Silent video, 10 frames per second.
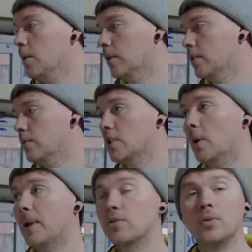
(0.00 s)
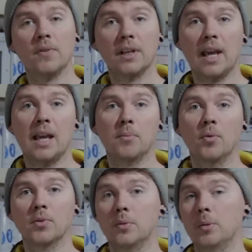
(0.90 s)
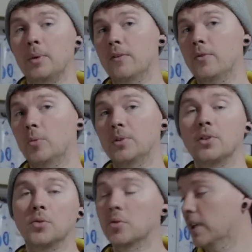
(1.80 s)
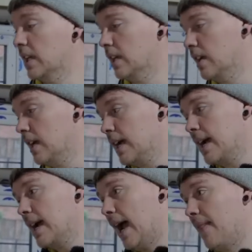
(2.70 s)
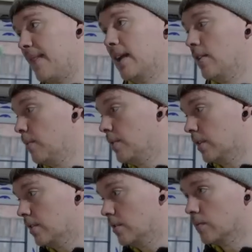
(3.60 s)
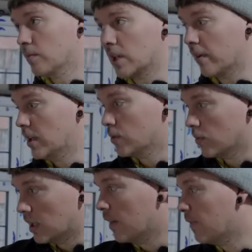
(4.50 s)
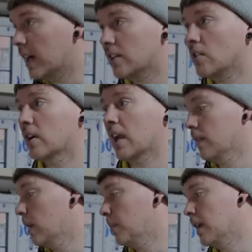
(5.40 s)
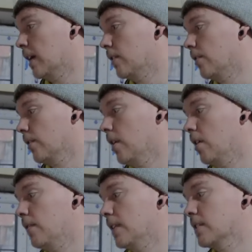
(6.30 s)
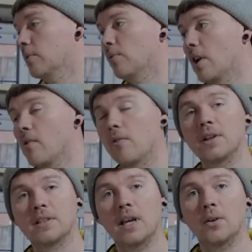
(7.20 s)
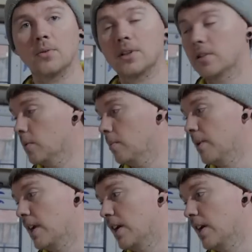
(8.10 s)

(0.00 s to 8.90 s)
We're going to do a top entry for the cables with a bit of 4x2 trunking, and then we're going to do some rear entry, find a knockout that we like the look of, that's going to bring over our tails to our main